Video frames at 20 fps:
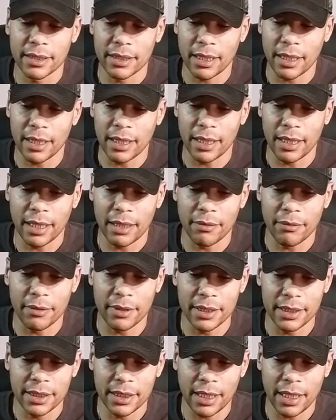I
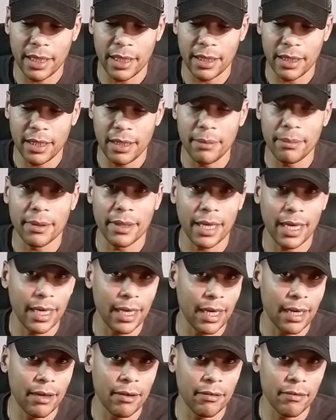would say keep an eye
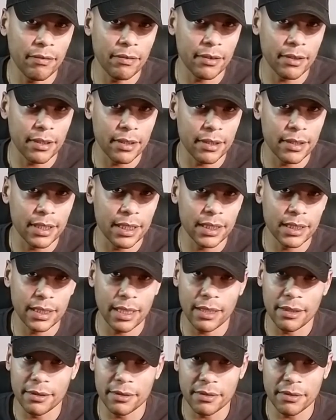out for
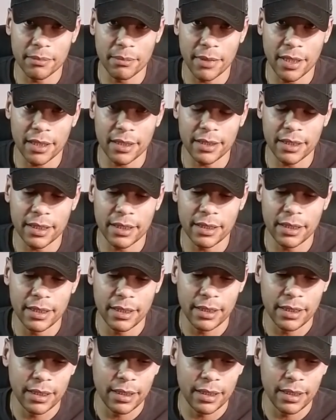discounts from Marlin.